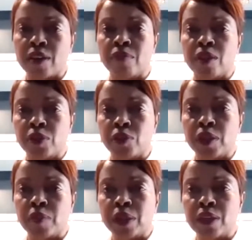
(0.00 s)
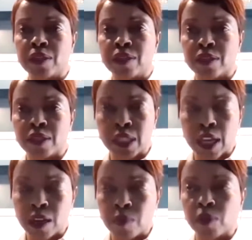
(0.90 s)
They're doing it because it's
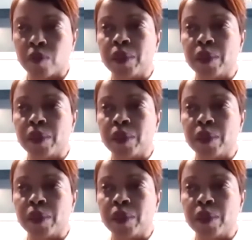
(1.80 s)
stable,